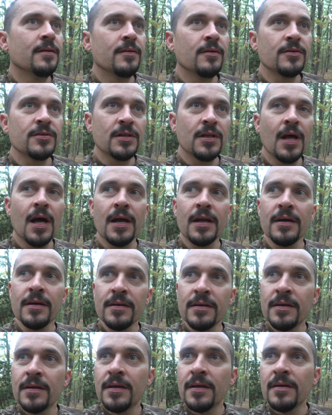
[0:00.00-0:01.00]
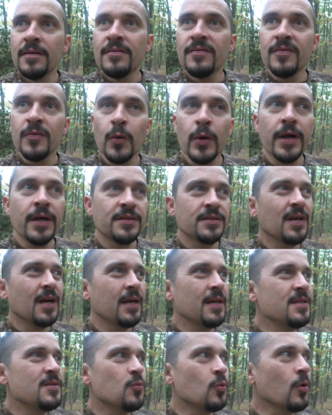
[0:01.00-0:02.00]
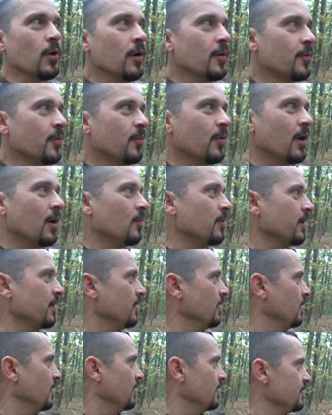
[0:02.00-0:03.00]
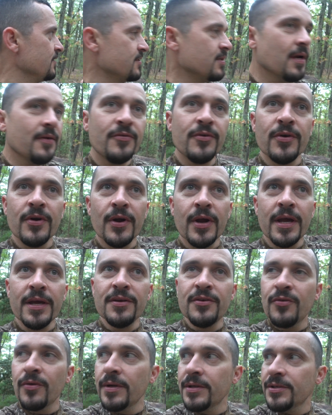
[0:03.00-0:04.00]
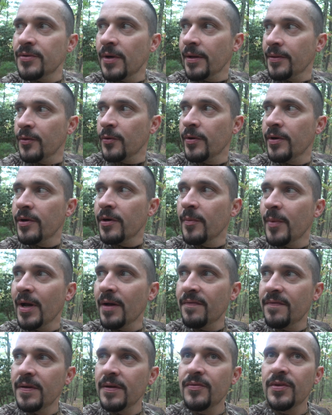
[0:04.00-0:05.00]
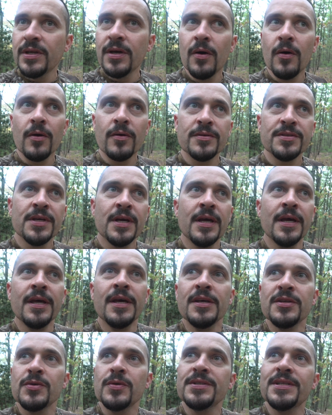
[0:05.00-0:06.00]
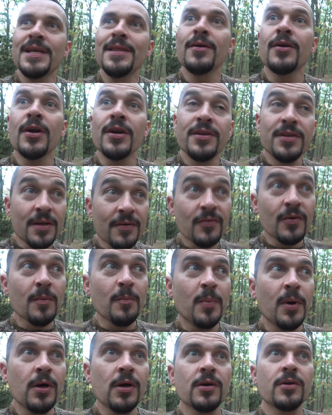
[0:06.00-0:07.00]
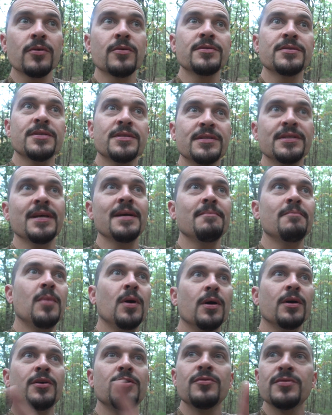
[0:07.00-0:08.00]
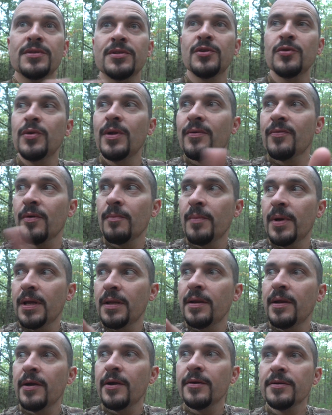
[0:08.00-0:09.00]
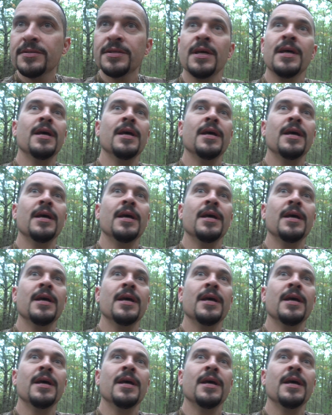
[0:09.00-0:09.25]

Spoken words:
There's a lot of fresh, he's rubbed probably 7 or 8 trees right through here in about 50 yards. So it's either a different buck or it's the same buck using 2 different bedding areas.